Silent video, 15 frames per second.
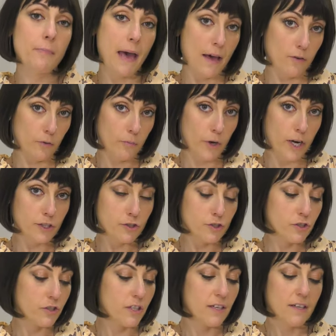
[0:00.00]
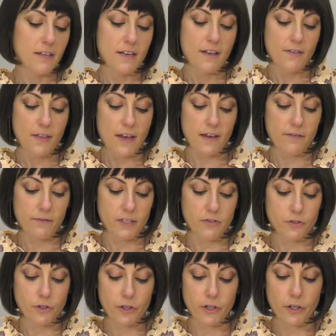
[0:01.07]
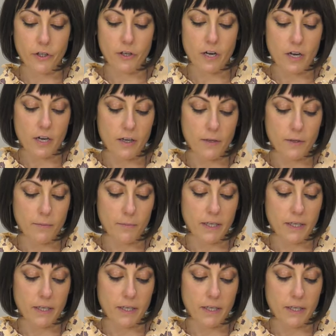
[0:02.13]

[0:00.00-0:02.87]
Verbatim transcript: paddle brush that feature um,